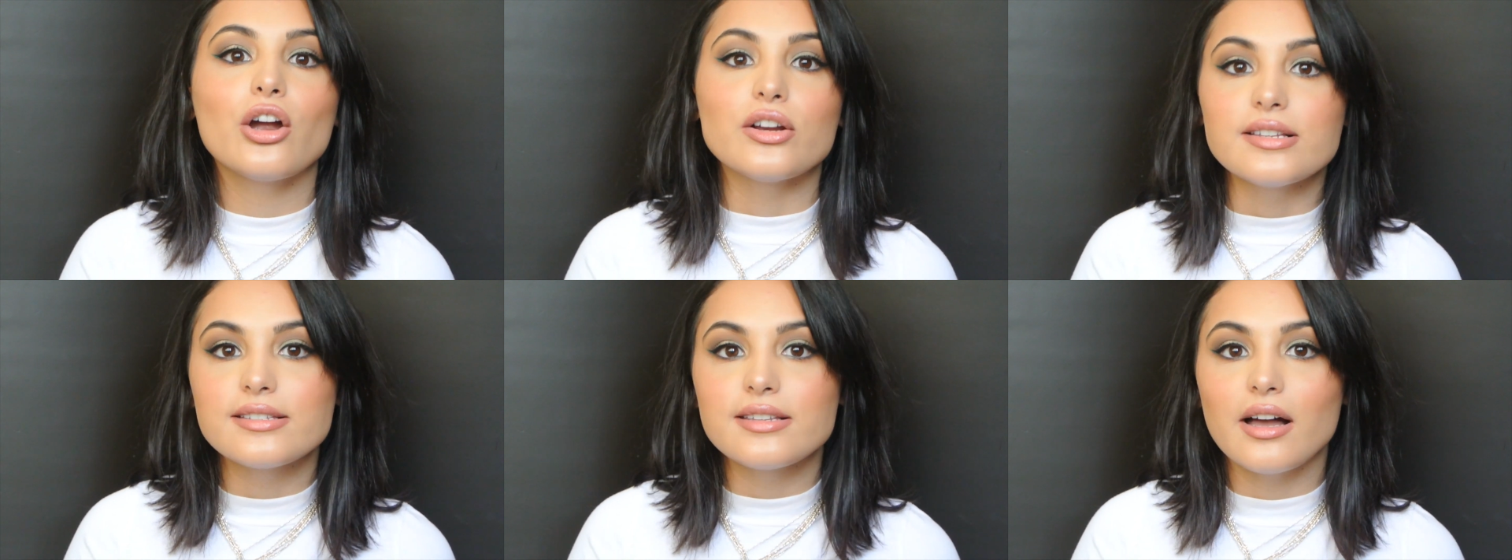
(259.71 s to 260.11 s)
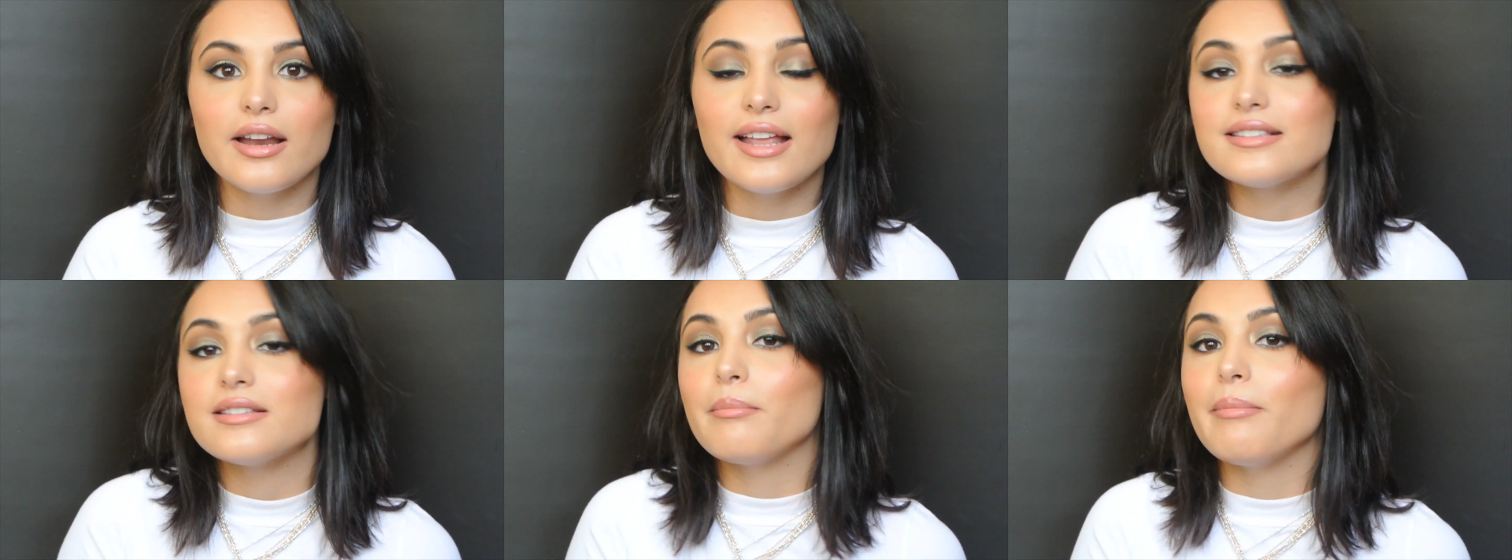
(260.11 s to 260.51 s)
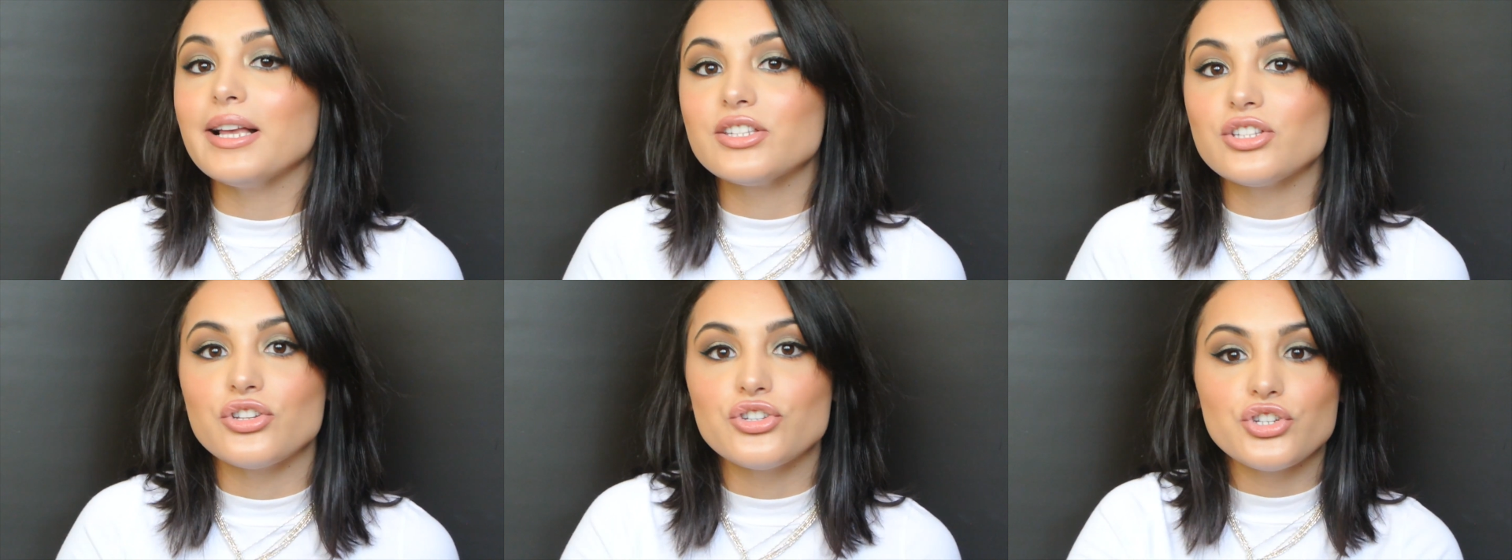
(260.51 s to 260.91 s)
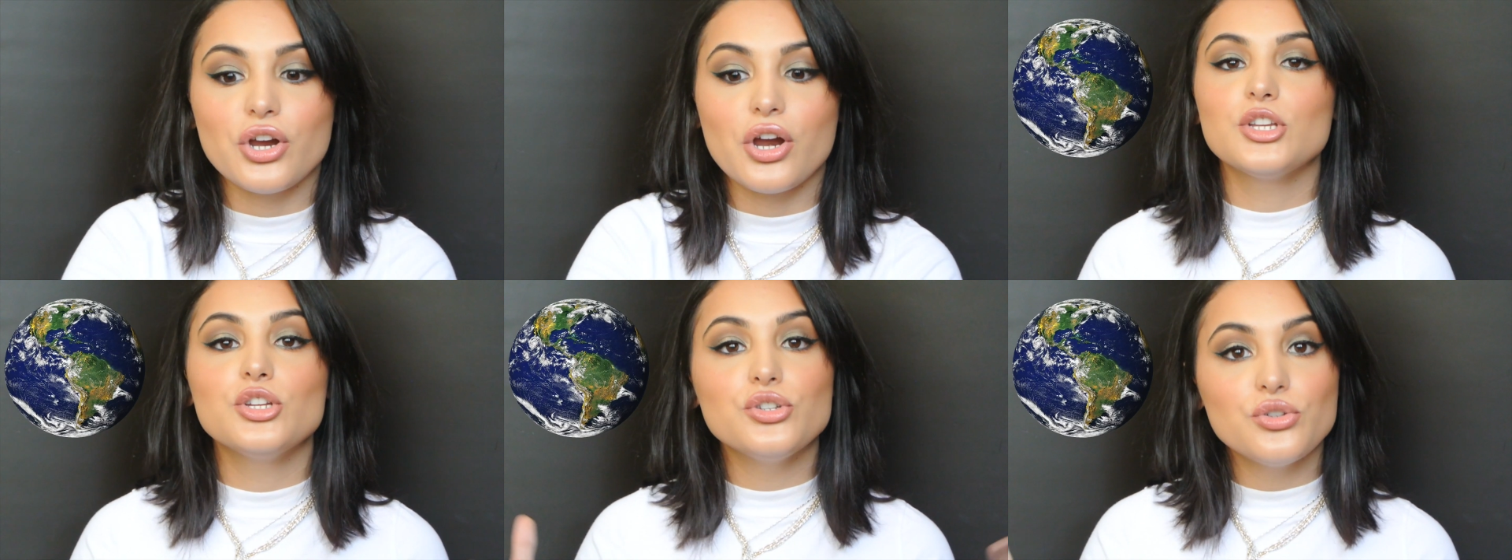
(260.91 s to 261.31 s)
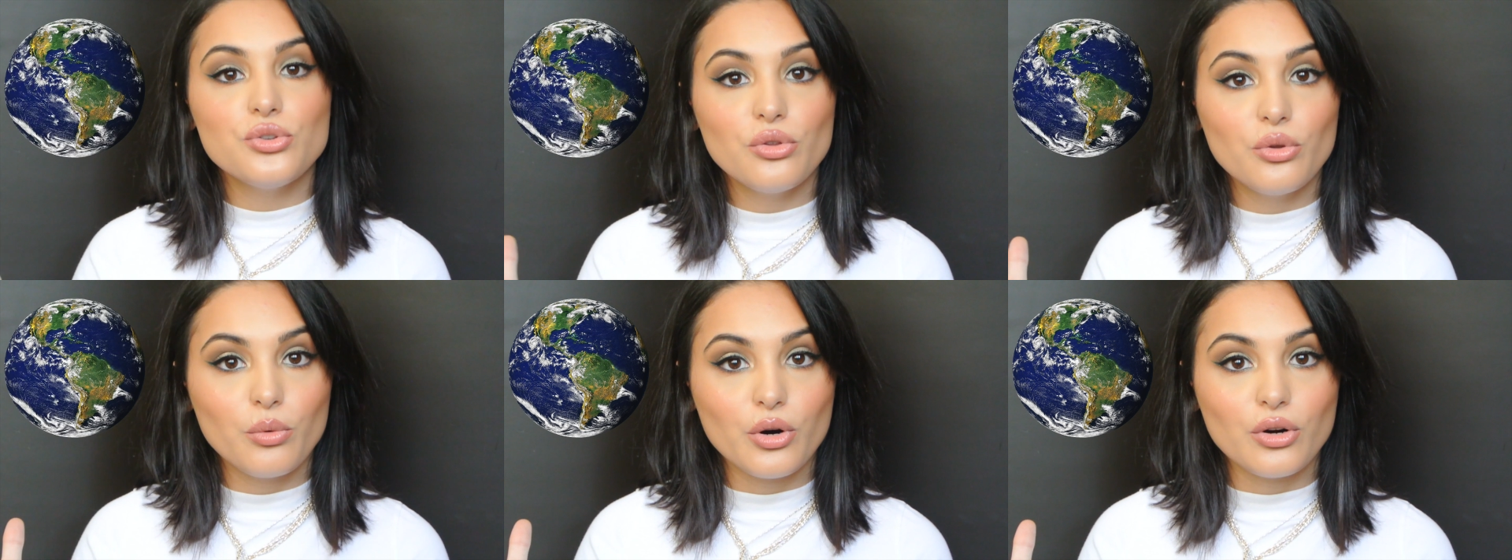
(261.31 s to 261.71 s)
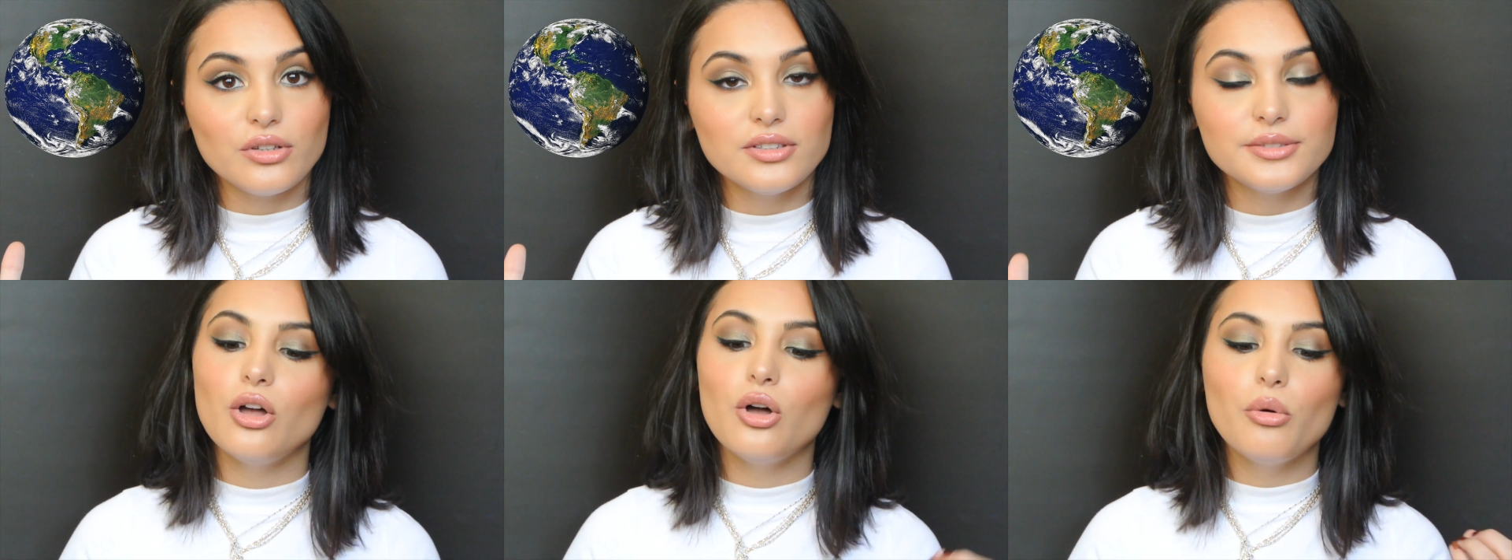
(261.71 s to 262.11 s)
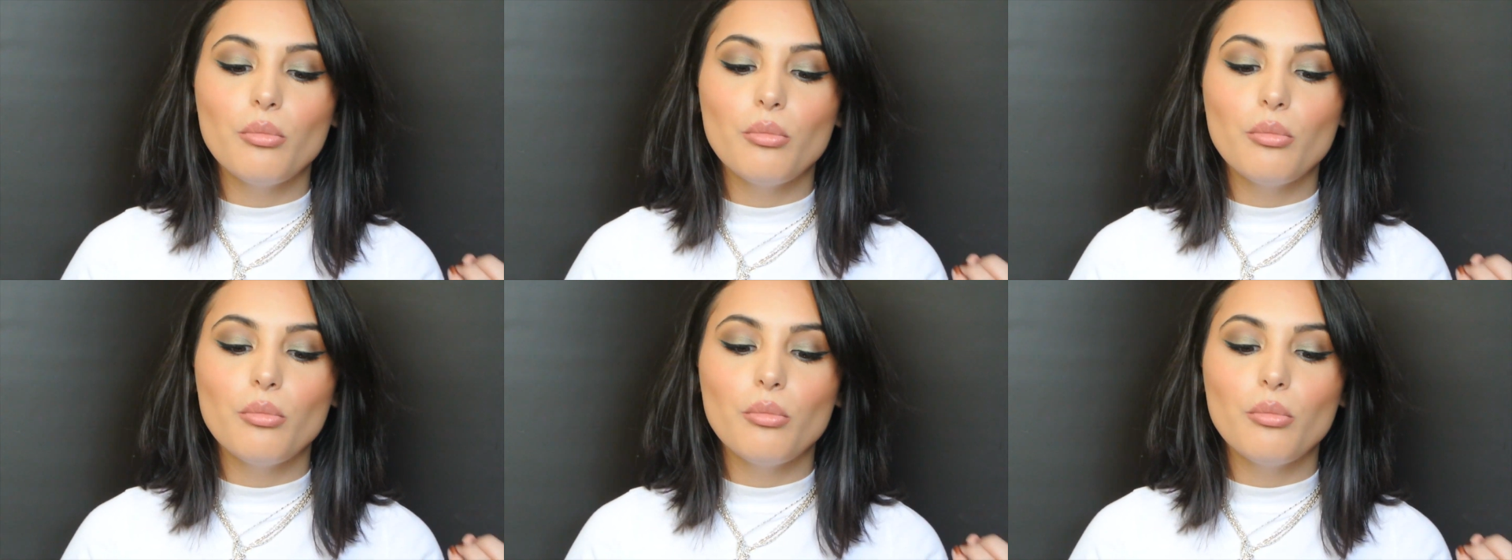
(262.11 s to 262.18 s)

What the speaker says: her son as a messenger to the world.